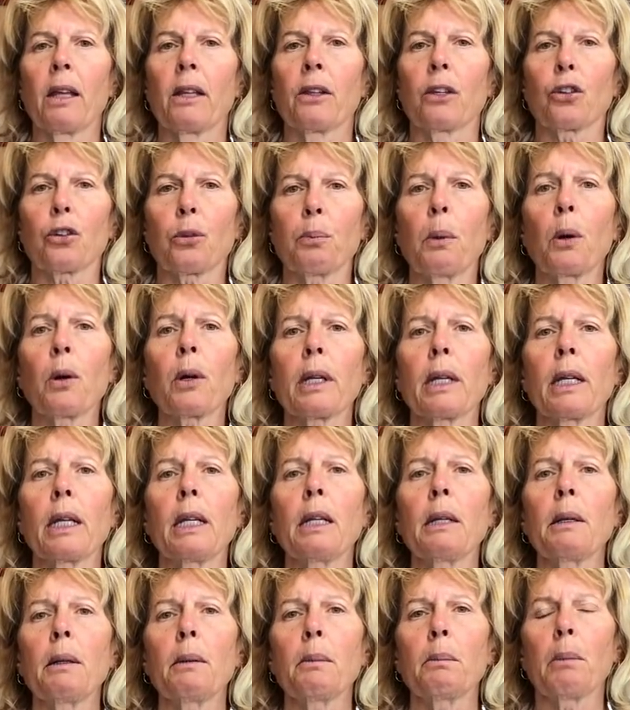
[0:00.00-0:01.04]
This
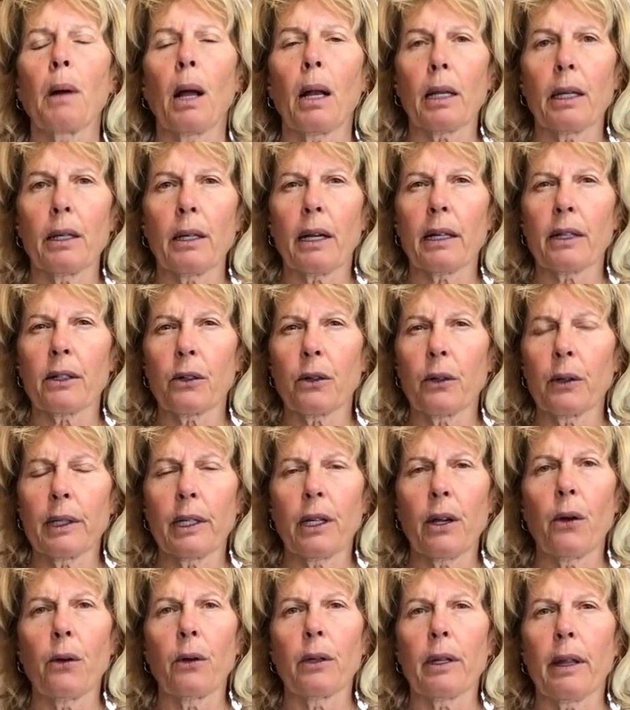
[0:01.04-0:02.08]
morning, Molly and I are going to
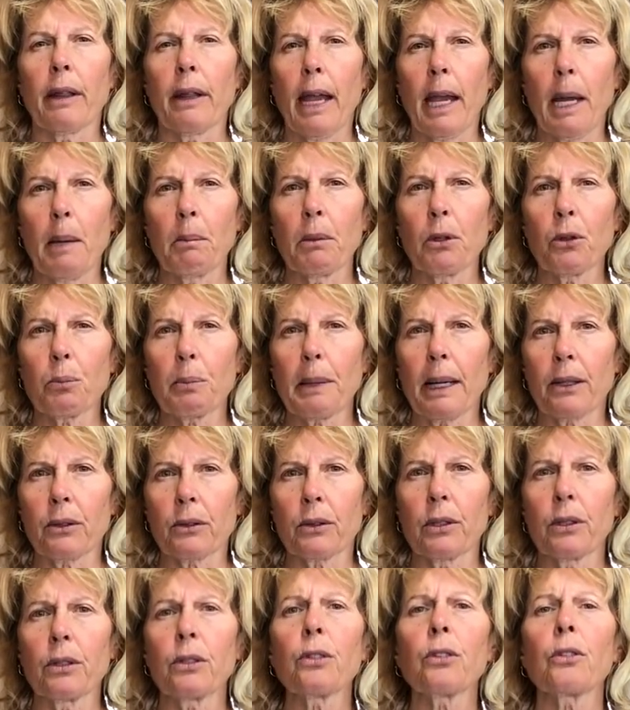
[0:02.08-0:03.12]
go into the Jemez
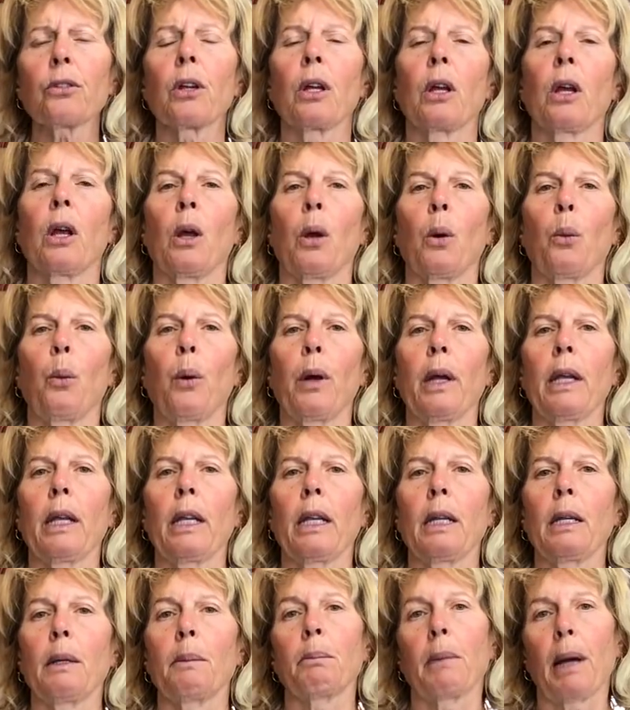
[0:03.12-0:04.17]
Mountains.
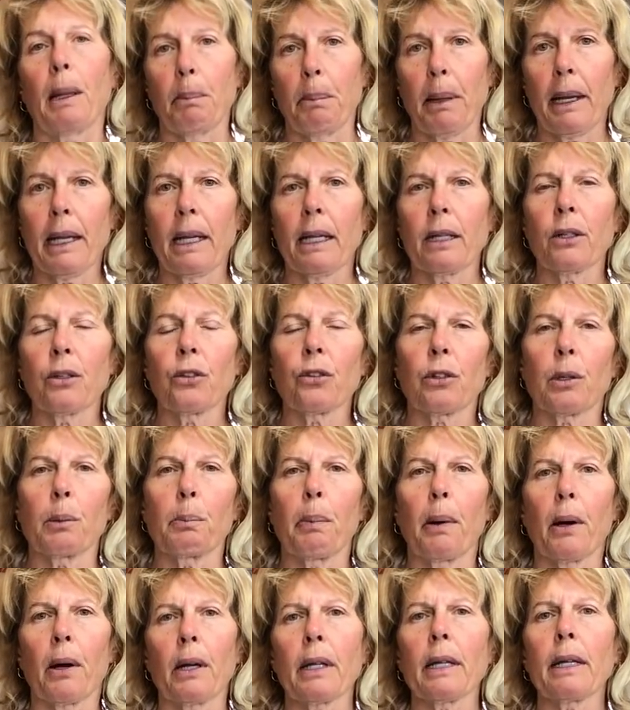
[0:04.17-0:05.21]
My plan is to
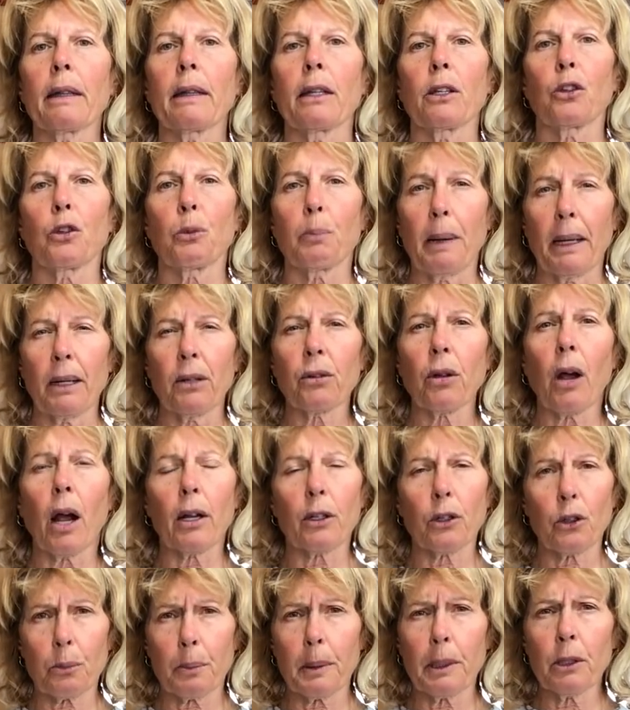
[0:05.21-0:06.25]
park at the Spence
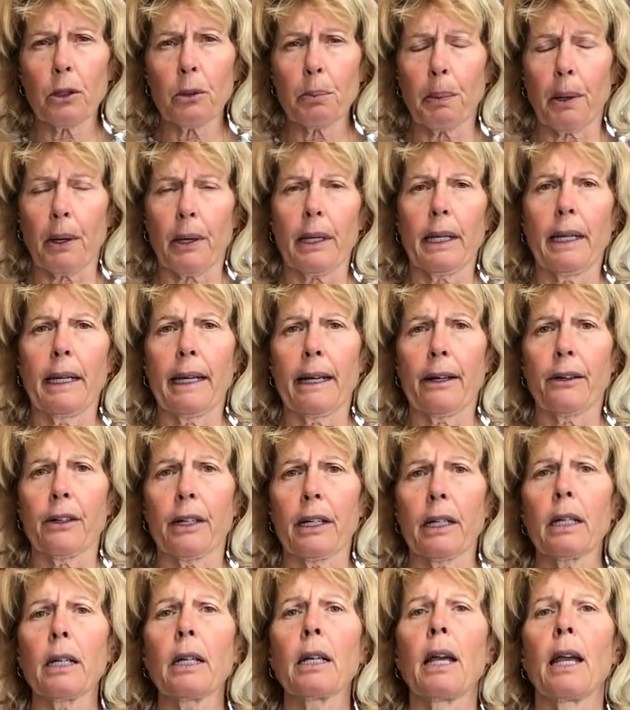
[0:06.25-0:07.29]
Hot Springs parking
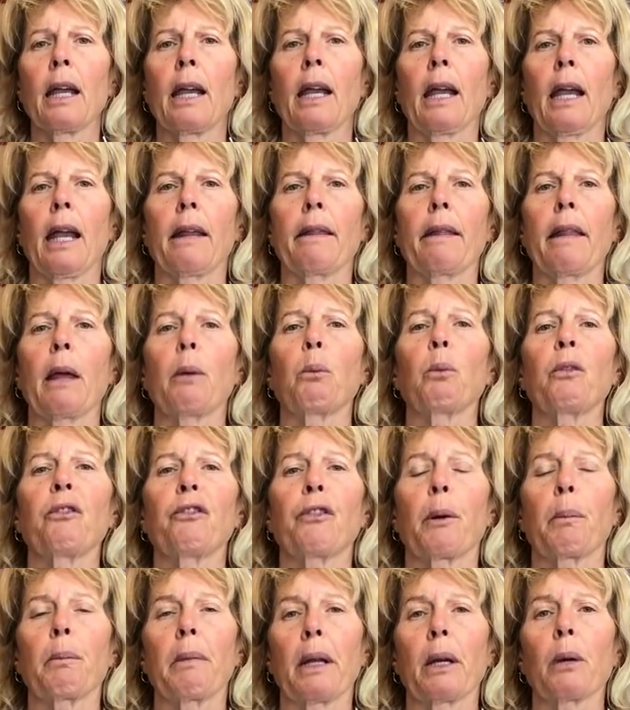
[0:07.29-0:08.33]
area, and then
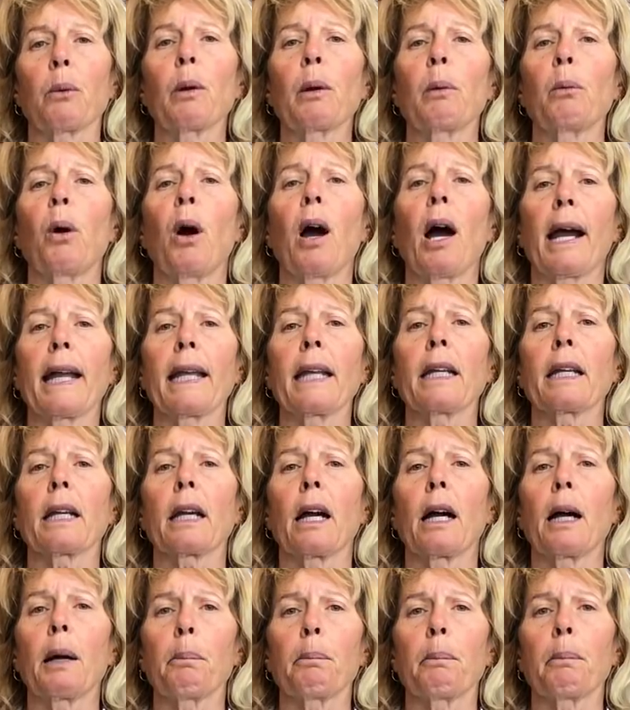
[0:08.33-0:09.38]
from there we will hike
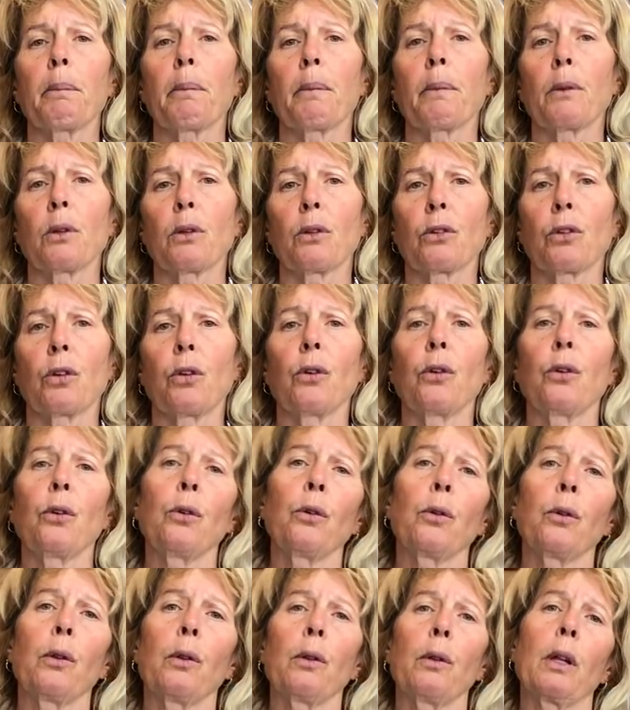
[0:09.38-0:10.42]
up
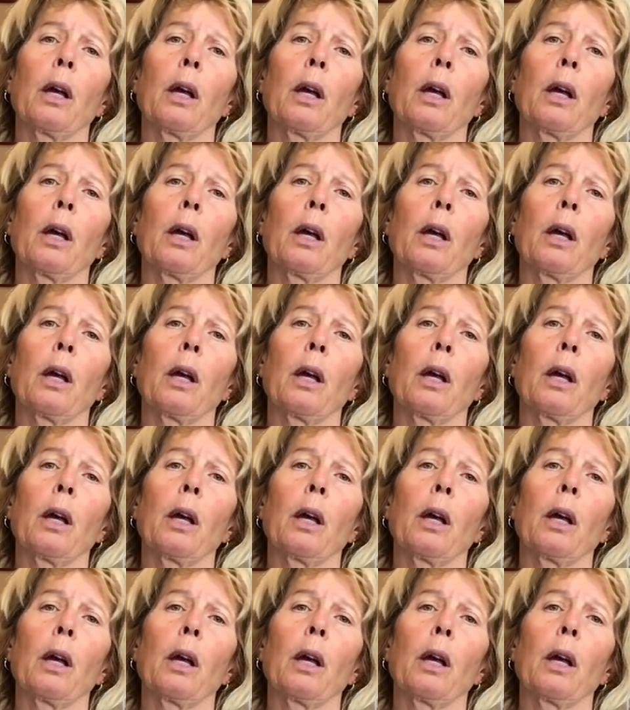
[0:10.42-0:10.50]
to